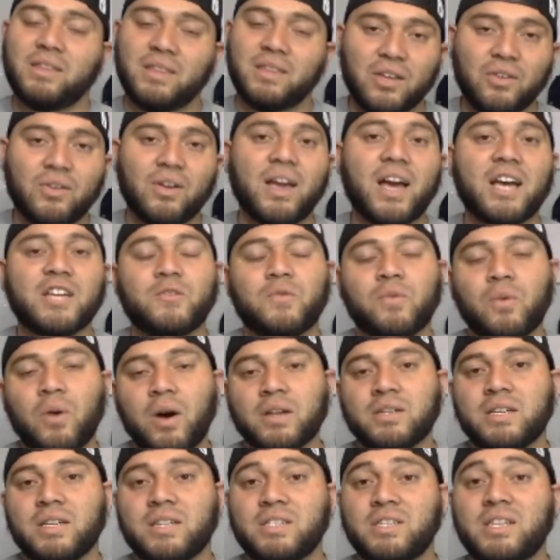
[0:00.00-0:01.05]
Thank you guys for
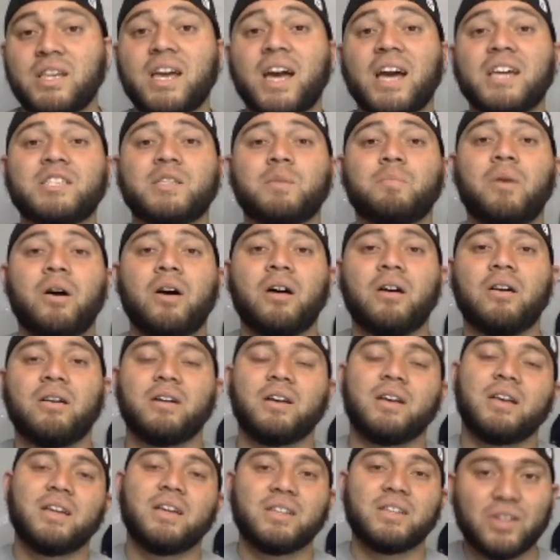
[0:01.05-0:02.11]
watching. See you guys tomorrow.
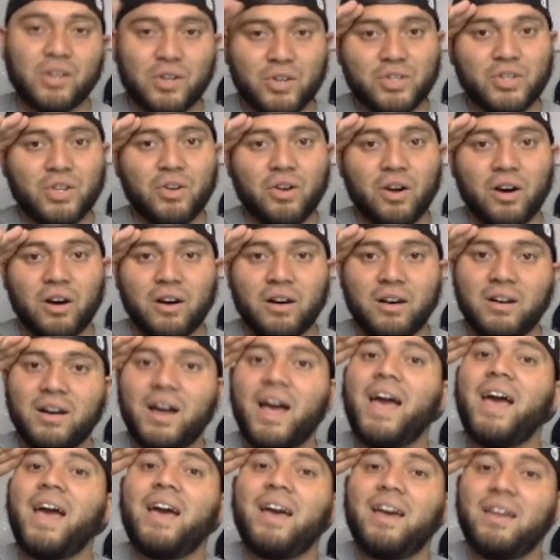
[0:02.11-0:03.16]
Salutes to you
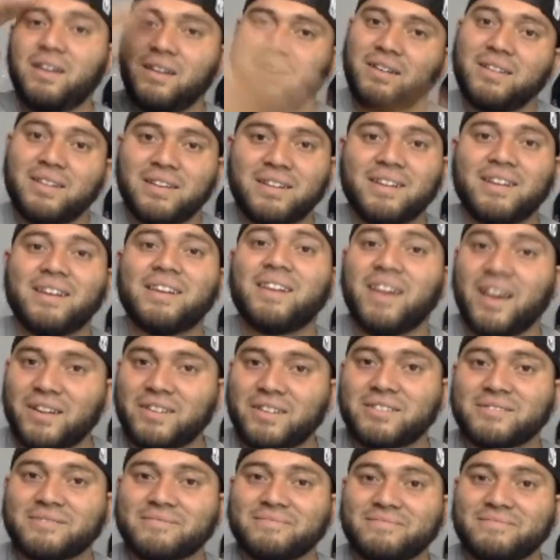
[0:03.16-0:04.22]
all and later.